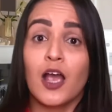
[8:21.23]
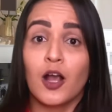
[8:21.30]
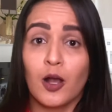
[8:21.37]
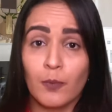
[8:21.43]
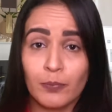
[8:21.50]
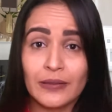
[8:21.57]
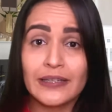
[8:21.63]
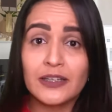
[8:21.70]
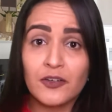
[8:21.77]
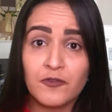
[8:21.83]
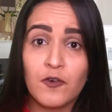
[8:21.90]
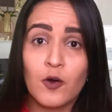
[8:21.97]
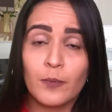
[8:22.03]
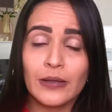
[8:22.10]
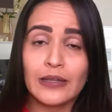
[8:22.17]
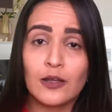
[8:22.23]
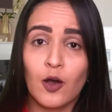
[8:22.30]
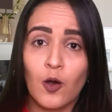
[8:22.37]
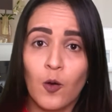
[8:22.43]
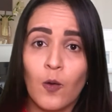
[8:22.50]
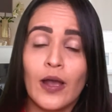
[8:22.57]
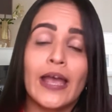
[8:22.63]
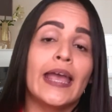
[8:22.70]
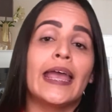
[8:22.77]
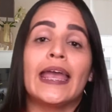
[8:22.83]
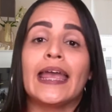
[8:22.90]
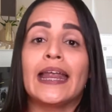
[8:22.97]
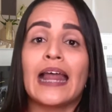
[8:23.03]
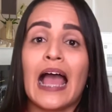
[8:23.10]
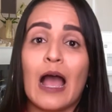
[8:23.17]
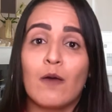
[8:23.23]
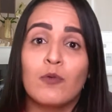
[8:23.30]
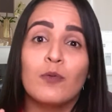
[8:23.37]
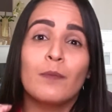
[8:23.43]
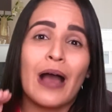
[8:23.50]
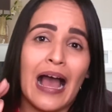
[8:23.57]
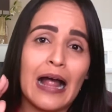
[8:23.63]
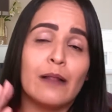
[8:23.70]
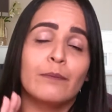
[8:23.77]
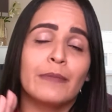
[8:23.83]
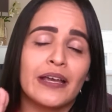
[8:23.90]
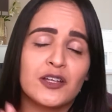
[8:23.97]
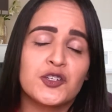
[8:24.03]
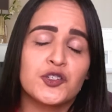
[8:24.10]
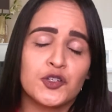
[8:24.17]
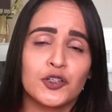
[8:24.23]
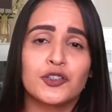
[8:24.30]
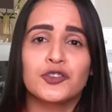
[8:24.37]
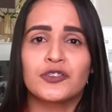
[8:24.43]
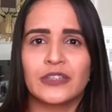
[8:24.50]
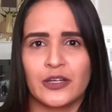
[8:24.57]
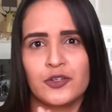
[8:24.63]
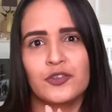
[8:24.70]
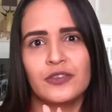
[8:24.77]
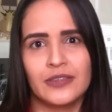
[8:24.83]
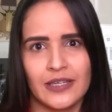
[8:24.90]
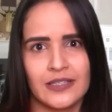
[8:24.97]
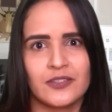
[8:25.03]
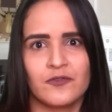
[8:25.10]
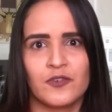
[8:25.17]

complete the form below and I will, I'll make sure to send you this